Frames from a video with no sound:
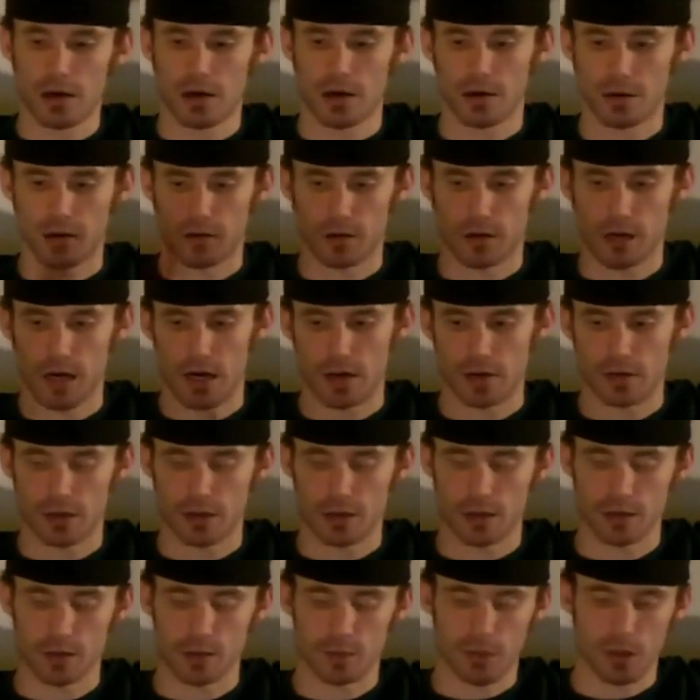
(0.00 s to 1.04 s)
or out
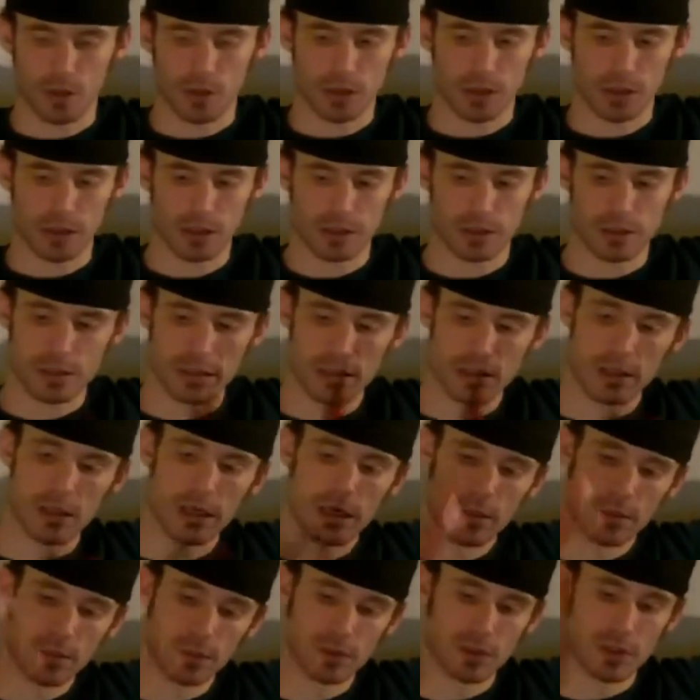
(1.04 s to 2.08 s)
there on the market.
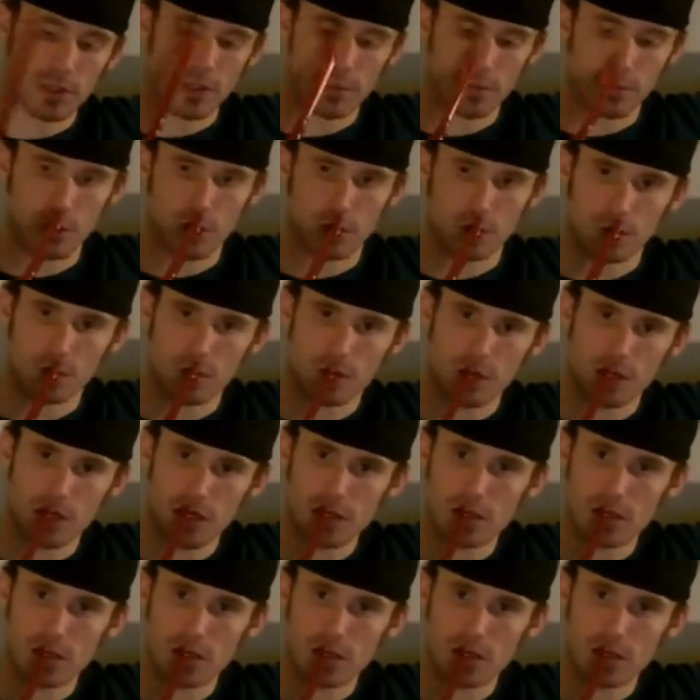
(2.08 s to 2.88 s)
Um, I'll take a poke for